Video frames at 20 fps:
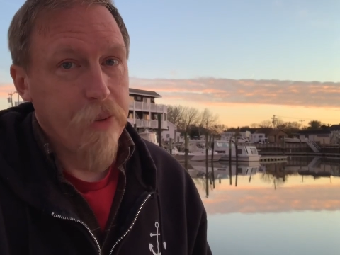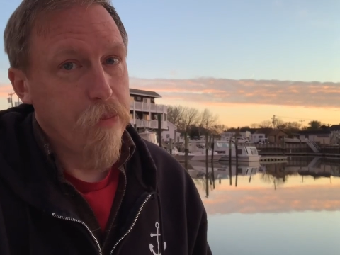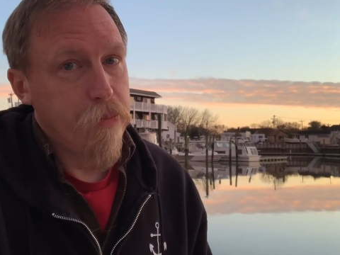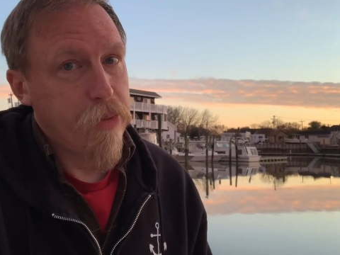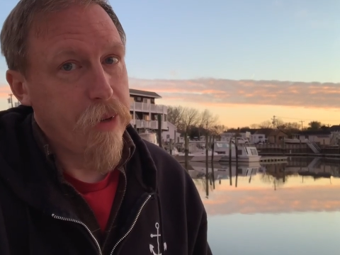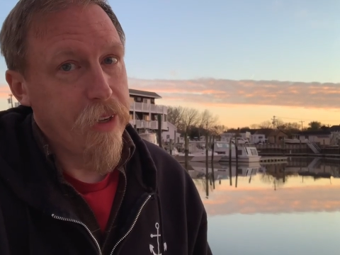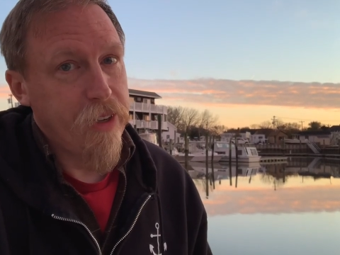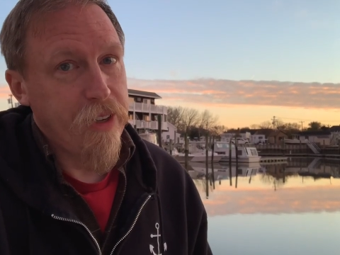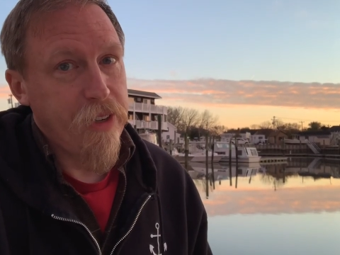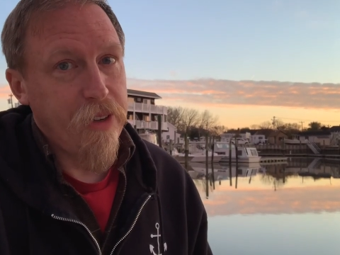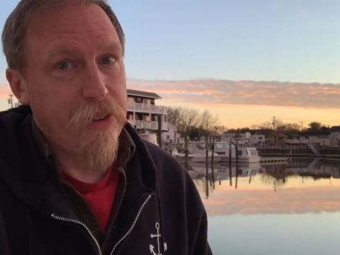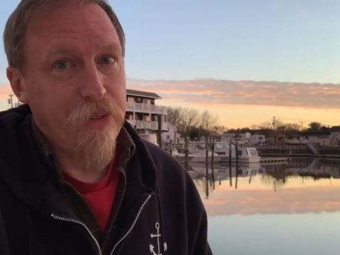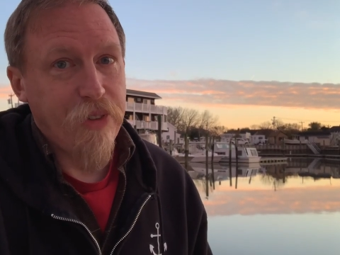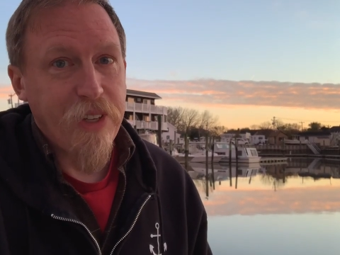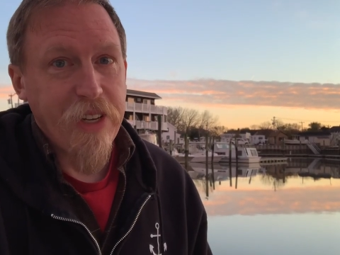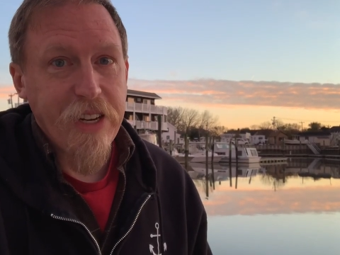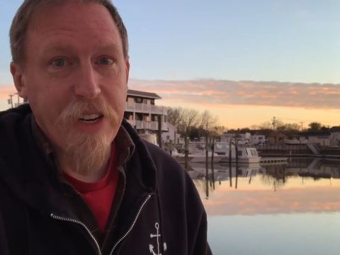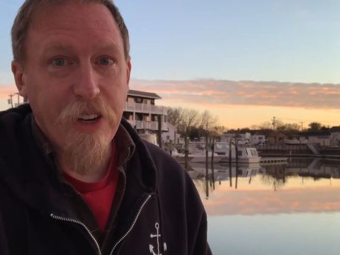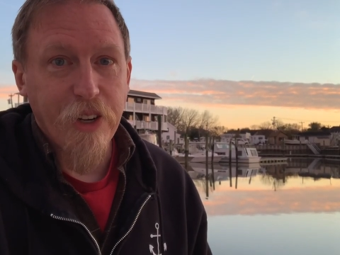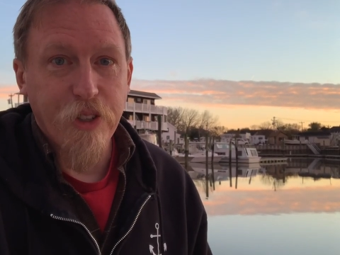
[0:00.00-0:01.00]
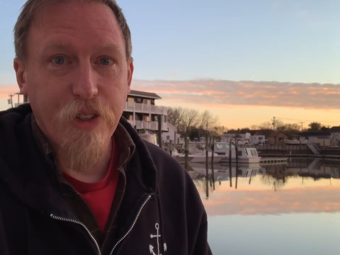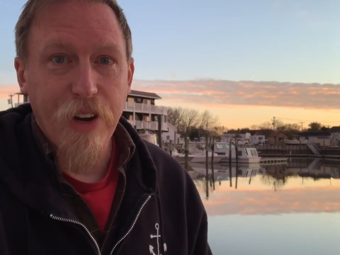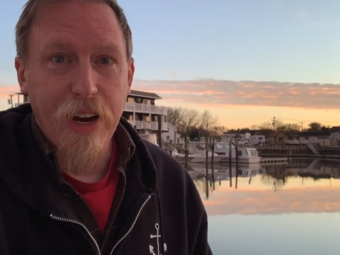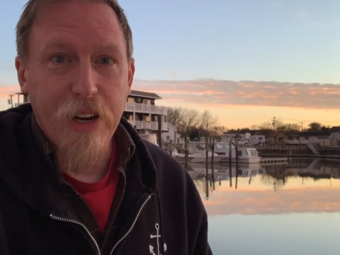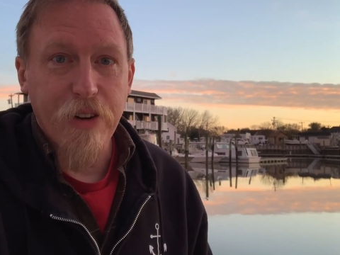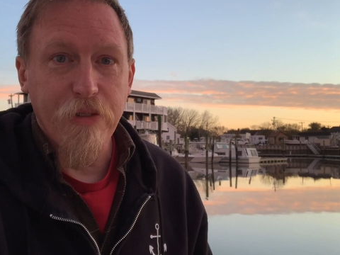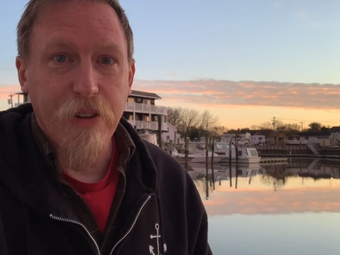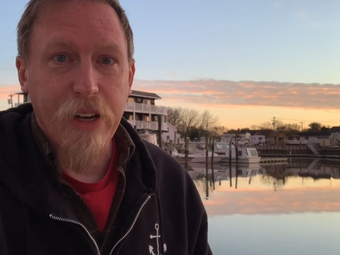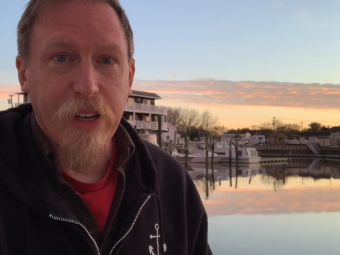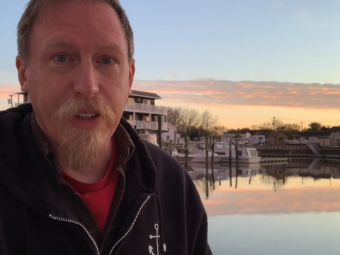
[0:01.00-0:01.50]
But you've seen our
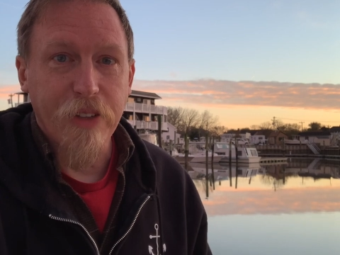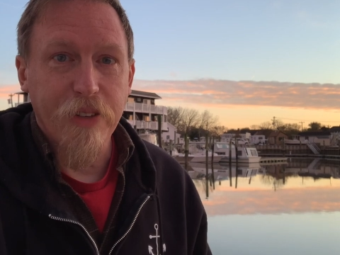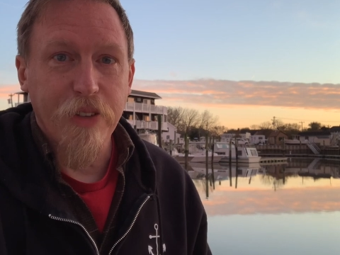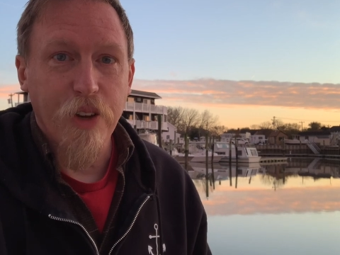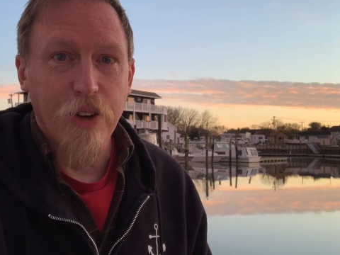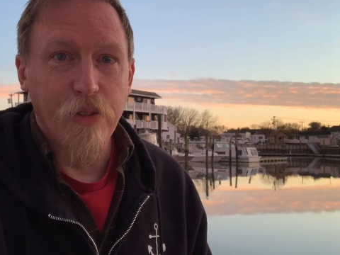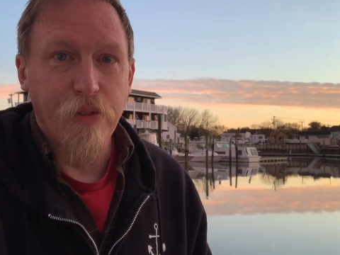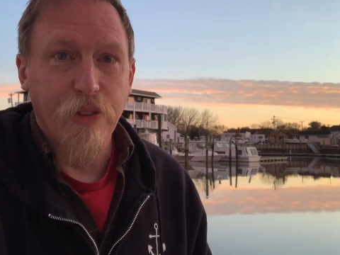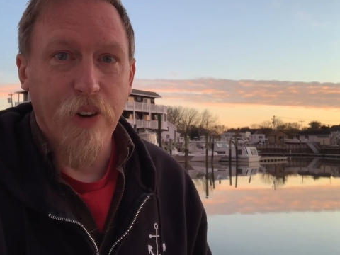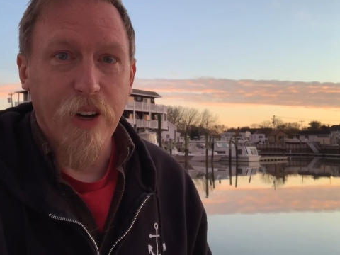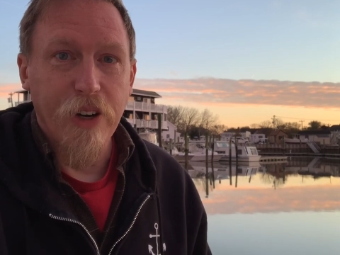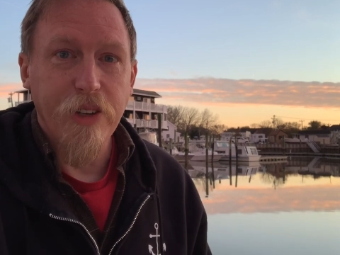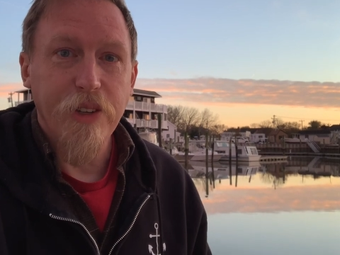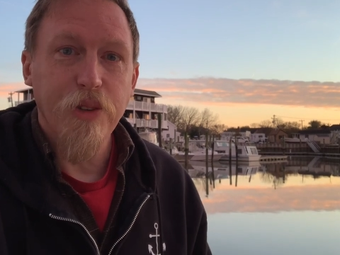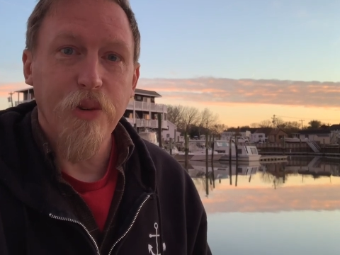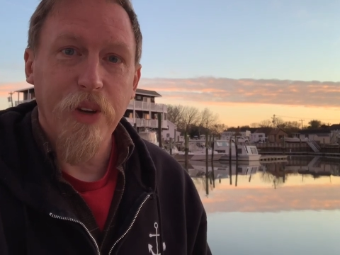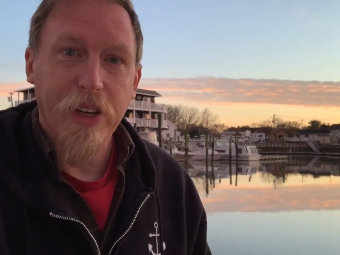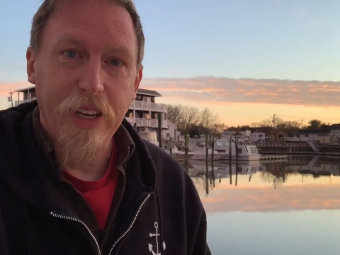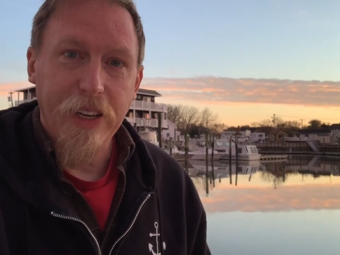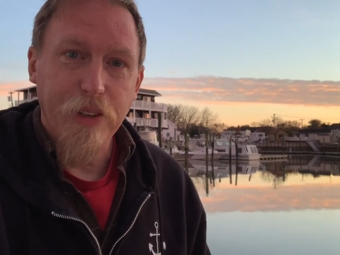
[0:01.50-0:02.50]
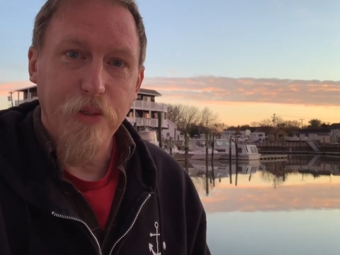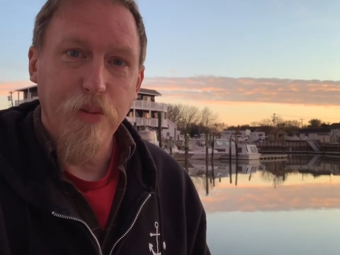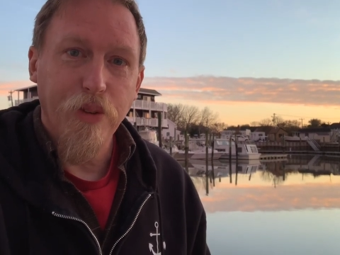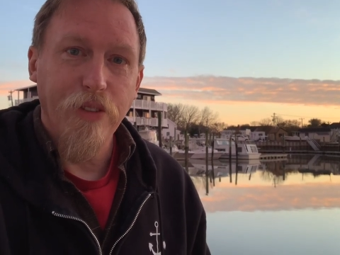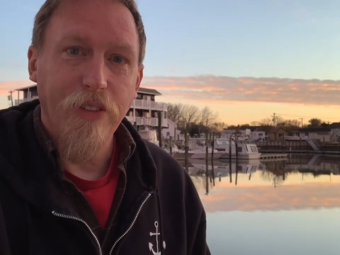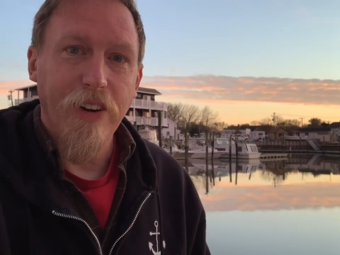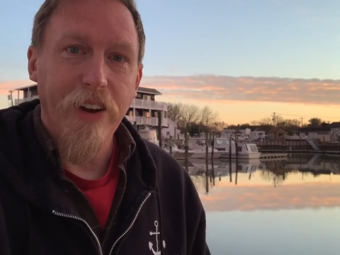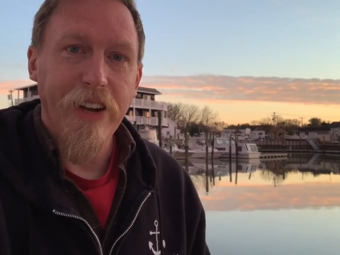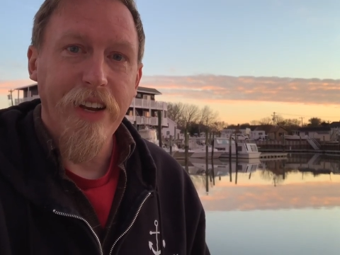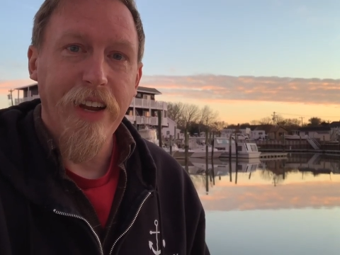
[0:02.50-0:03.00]
track record so far, so I guess we'll
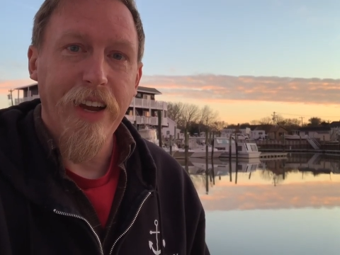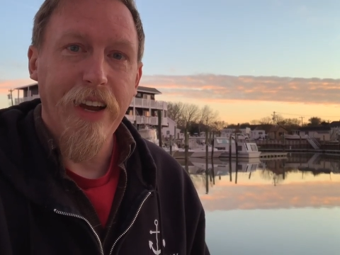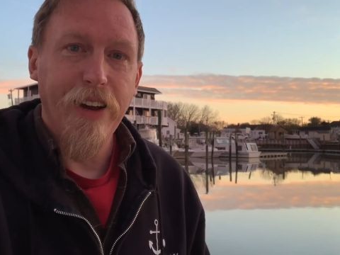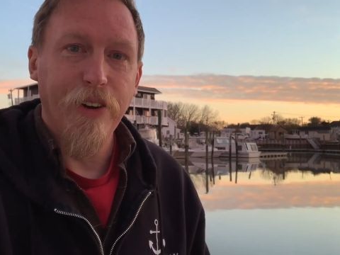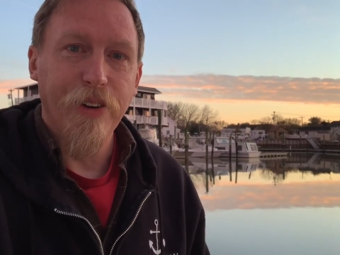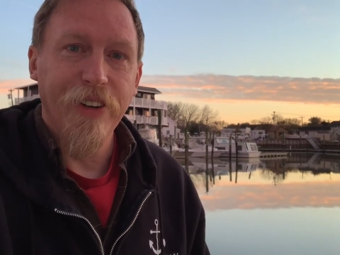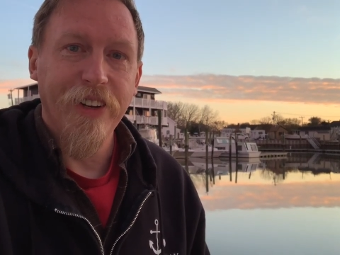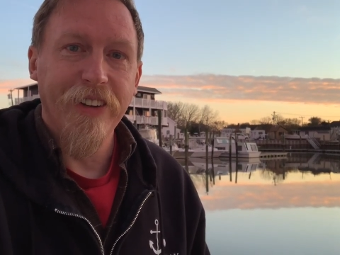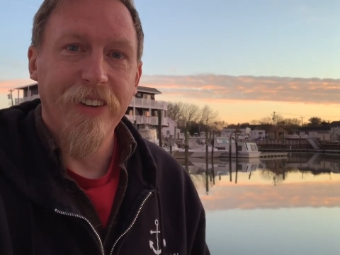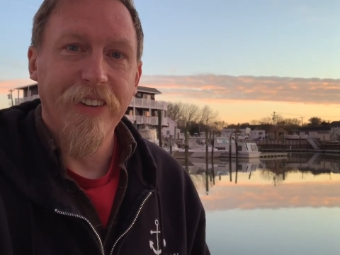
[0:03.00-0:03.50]
find out.